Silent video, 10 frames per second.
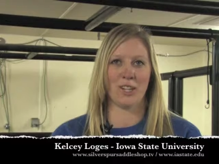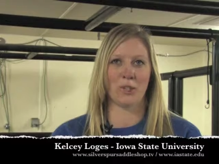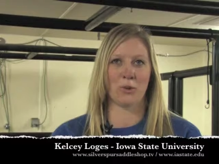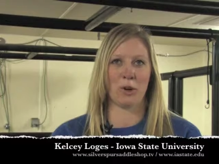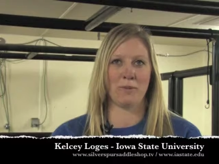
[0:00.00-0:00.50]
They're
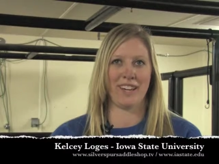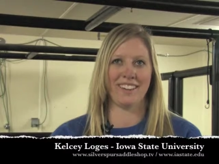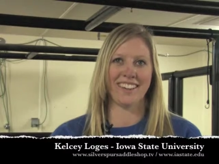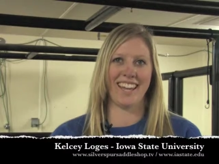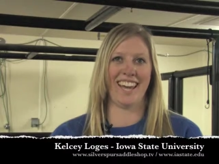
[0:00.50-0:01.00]

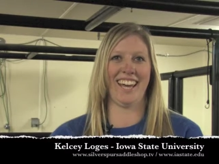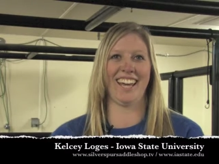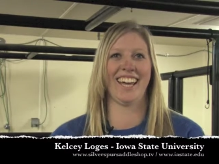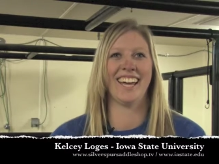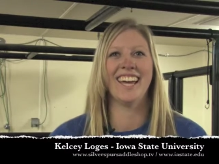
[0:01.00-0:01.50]
squirmy.
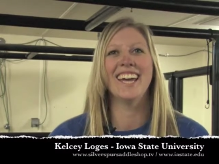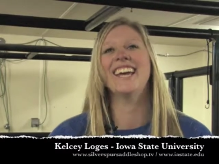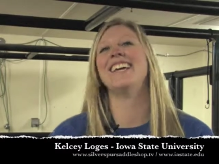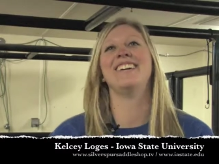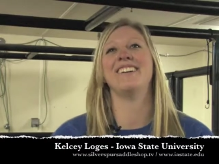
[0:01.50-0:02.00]

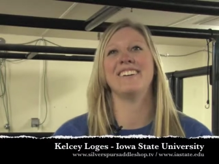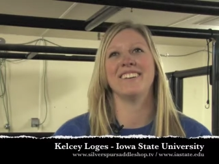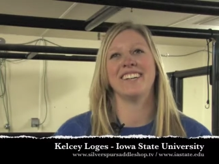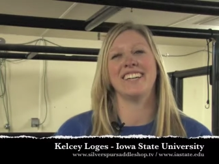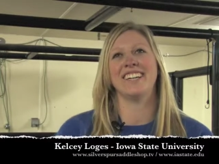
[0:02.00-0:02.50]

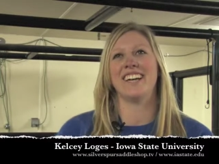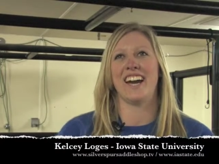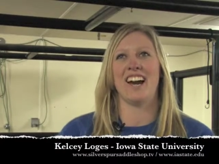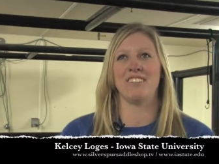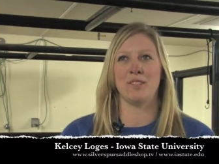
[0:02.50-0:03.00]
You
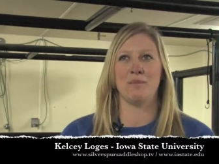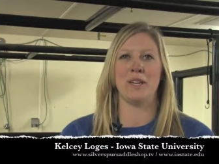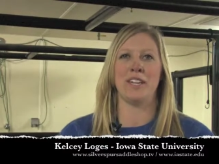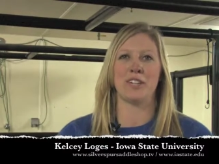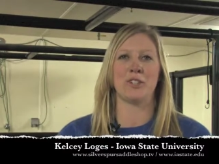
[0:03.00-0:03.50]
have to
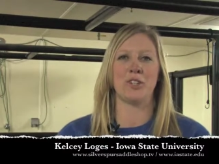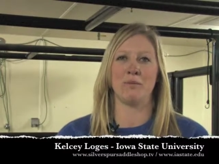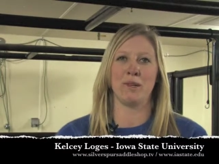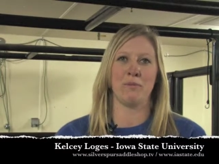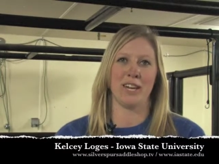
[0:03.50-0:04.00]
be
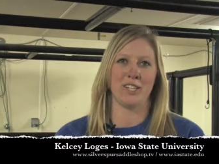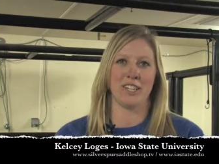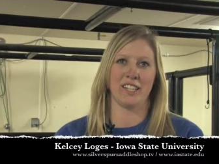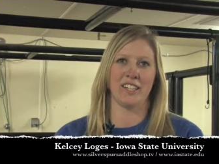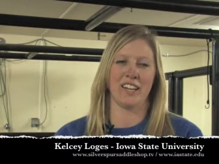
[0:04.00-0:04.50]
extremely
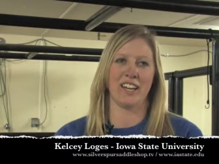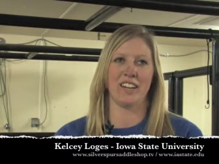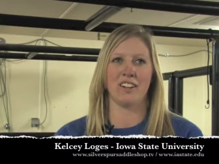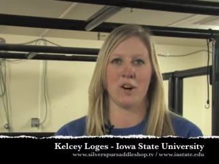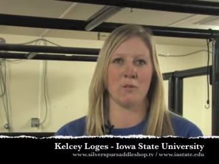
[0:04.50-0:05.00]
patient
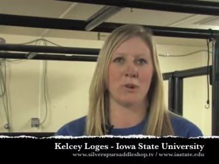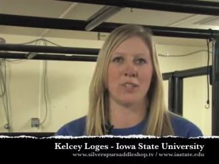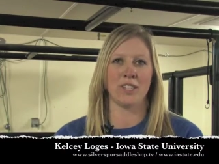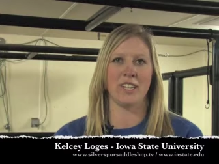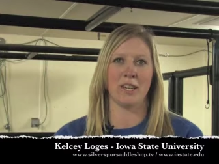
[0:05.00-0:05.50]
and
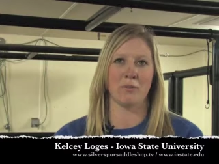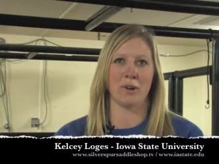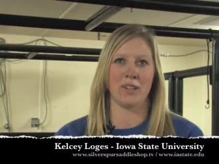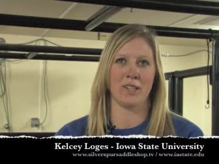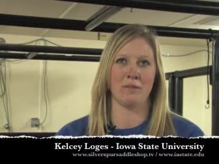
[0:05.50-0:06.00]
almost sneak
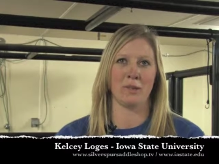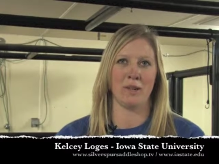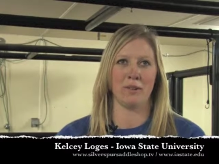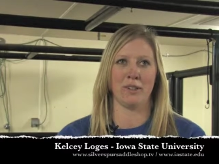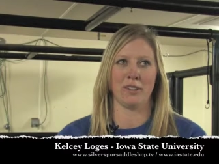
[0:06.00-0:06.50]
up on them to
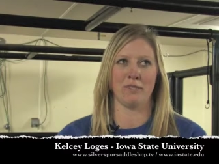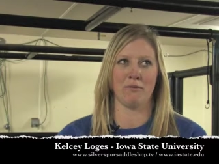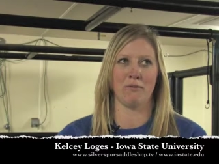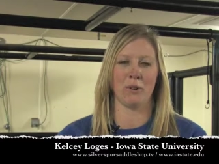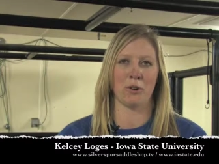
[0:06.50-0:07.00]
be able to
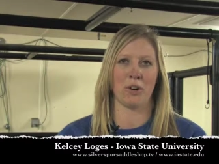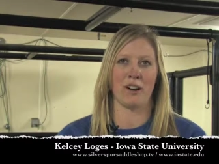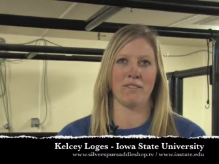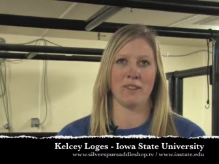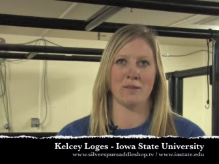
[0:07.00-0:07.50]

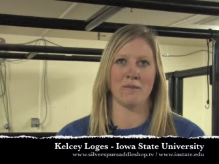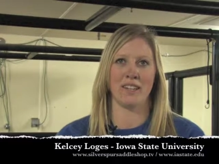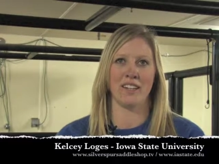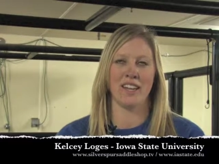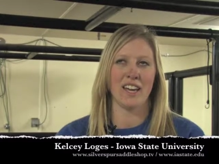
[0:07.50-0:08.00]
photograph them.
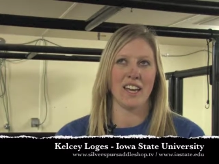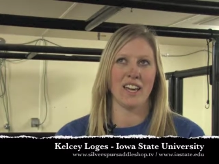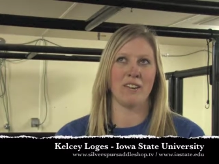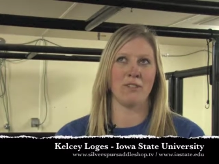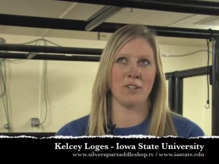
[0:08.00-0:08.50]
And
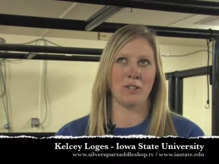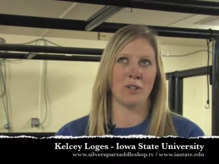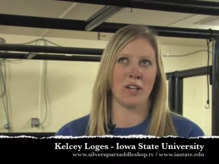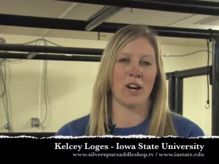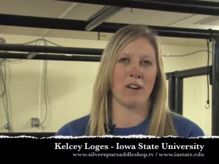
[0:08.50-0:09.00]
if you're
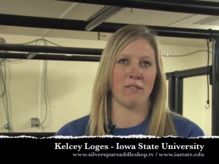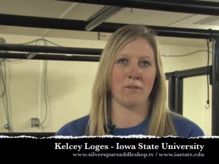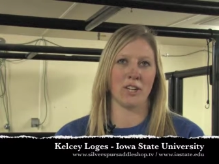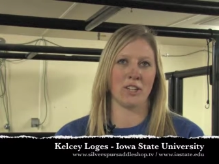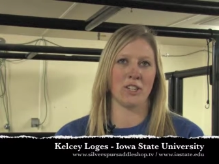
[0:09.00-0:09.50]
doing
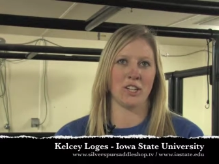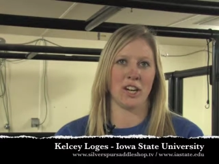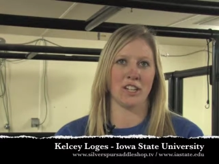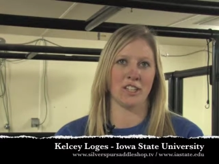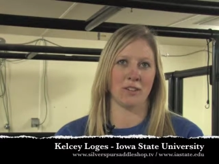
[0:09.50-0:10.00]
confirmation
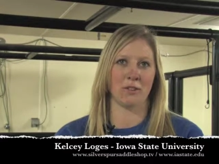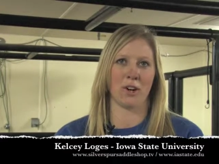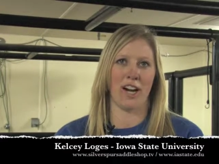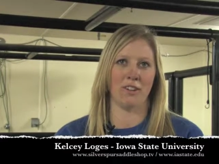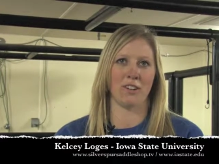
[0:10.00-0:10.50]
shots, like for
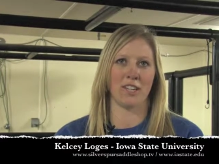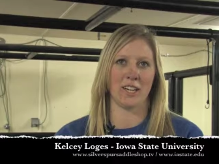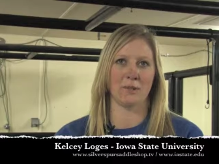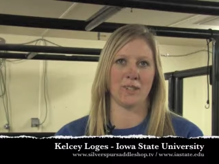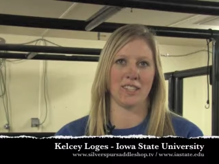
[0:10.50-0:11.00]
our
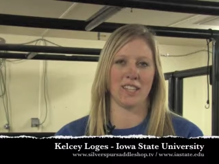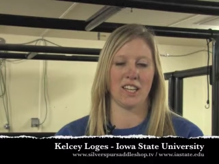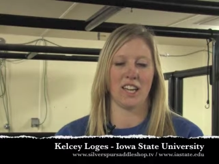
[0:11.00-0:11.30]
advertisements,